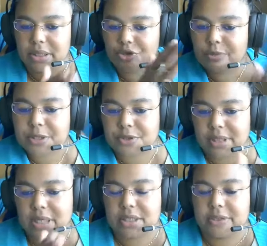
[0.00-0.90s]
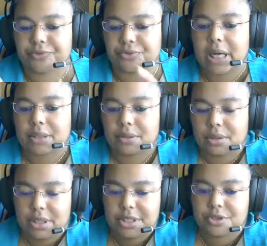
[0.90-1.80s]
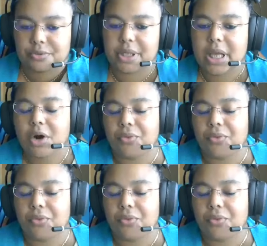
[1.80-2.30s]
human society throughout history,